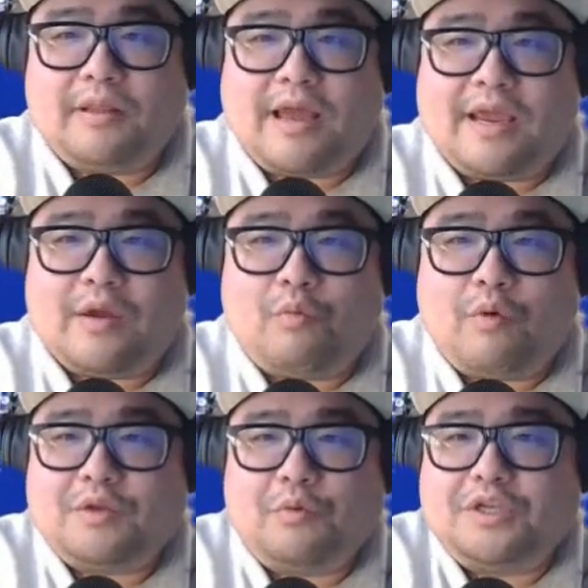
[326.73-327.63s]
Like
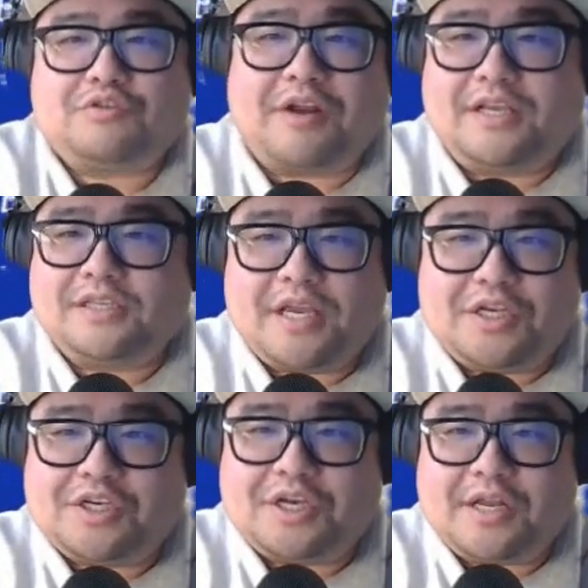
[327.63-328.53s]
which train
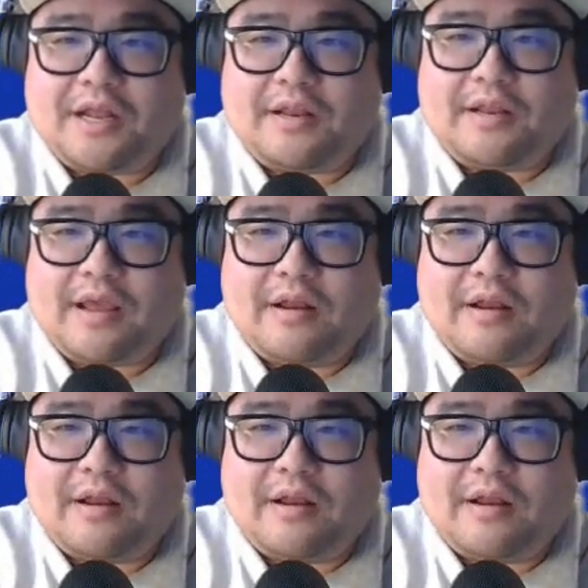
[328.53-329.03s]
station and all of